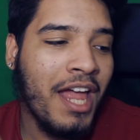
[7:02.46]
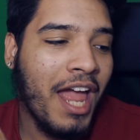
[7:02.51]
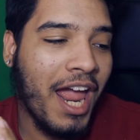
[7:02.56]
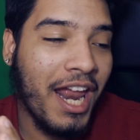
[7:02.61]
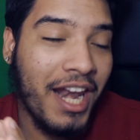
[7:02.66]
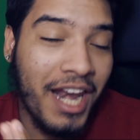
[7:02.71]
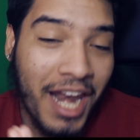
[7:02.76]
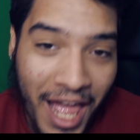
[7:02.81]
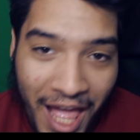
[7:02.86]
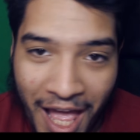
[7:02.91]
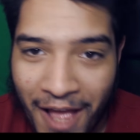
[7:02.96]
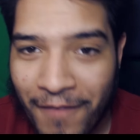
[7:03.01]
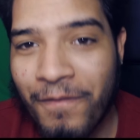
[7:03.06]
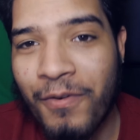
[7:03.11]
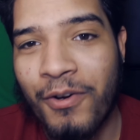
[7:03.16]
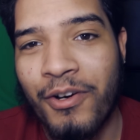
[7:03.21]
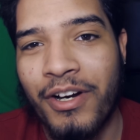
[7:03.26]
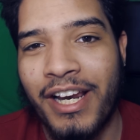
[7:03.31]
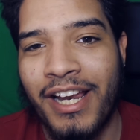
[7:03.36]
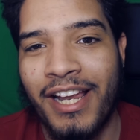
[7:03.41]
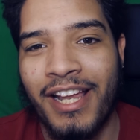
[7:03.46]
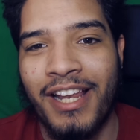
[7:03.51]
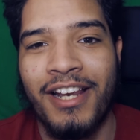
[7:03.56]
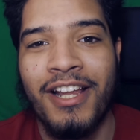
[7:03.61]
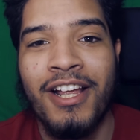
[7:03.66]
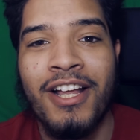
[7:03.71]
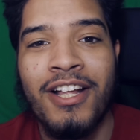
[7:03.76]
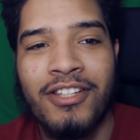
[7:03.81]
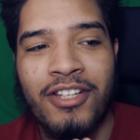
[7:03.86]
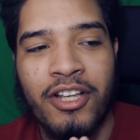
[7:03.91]
and effort
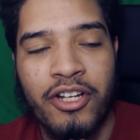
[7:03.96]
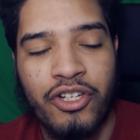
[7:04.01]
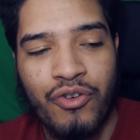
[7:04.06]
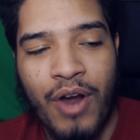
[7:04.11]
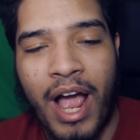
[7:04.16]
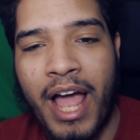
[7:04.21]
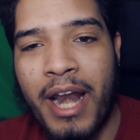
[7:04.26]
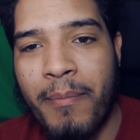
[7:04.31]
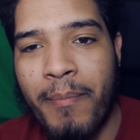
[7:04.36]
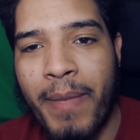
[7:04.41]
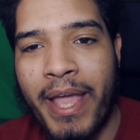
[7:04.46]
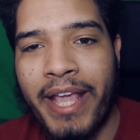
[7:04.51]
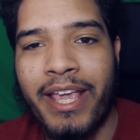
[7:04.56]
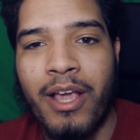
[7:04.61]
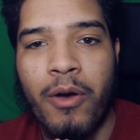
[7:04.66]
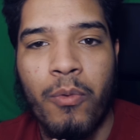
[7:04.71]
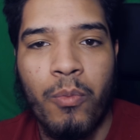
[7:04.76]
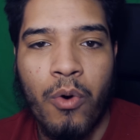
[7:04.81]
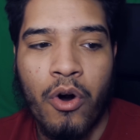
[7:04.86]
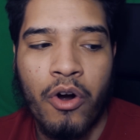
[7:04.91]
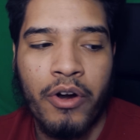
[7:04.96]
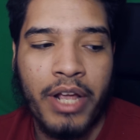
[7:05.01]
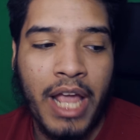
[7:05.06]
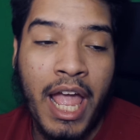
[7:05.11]
in to try to make it work.